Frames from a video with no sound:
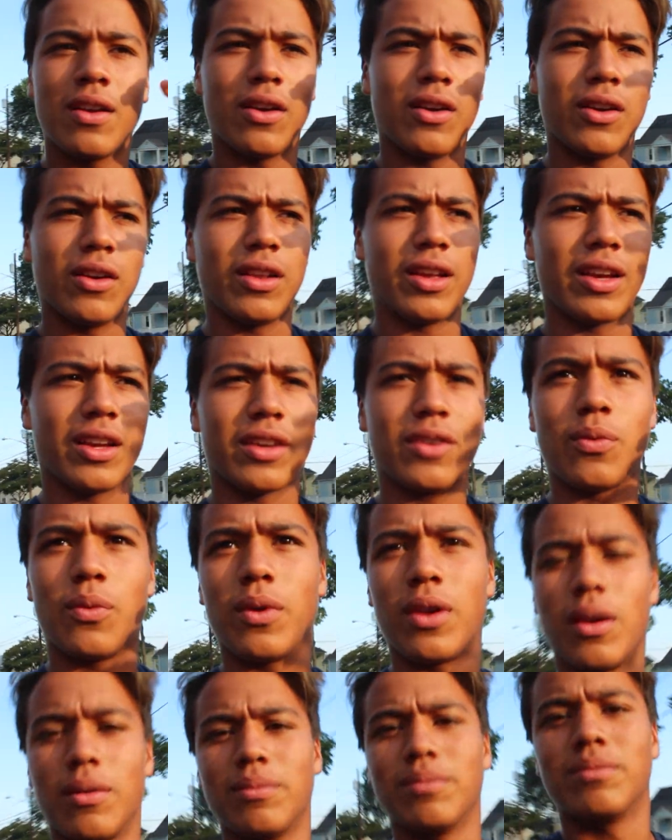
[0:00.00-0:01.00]
or, like,
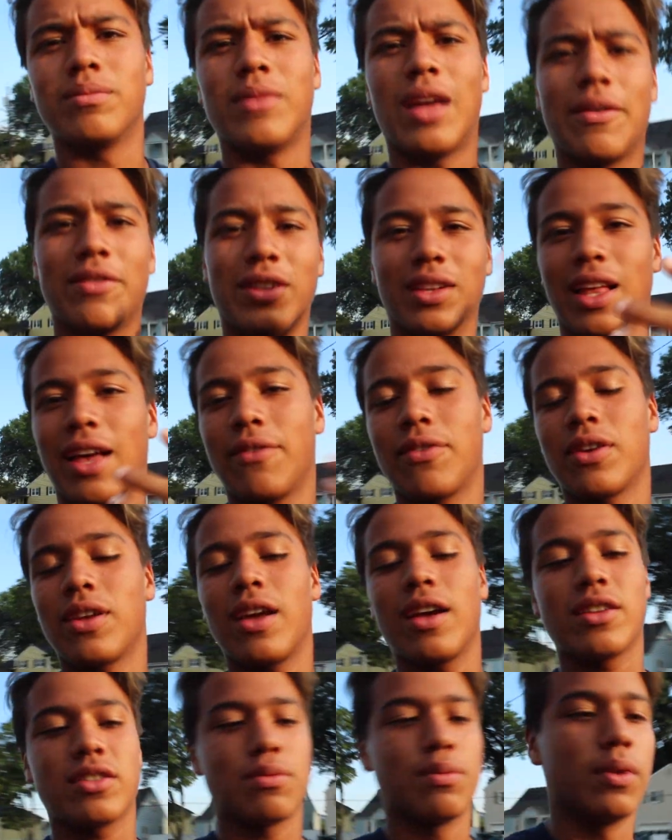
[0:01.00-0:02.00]
when I'm at the laughing
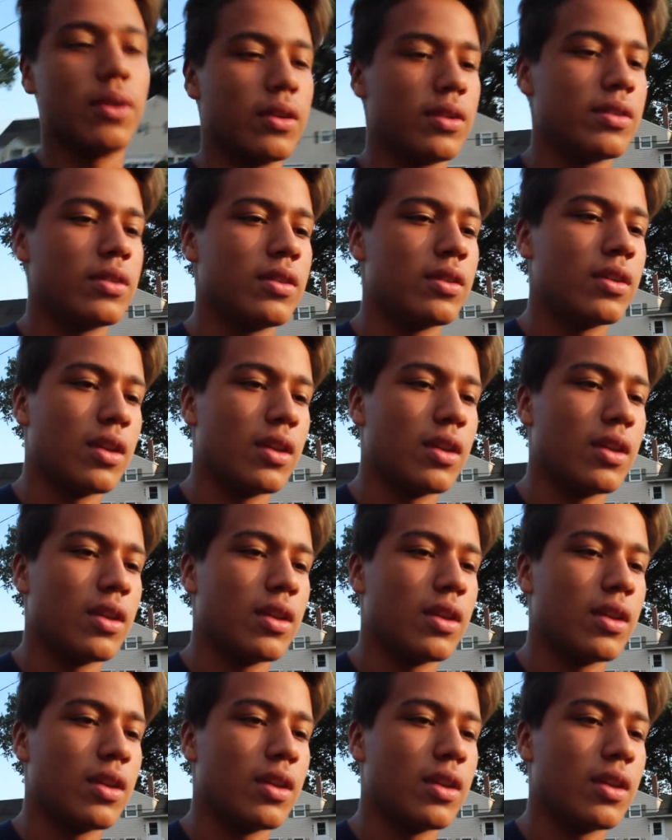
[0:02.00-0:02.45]
gas, but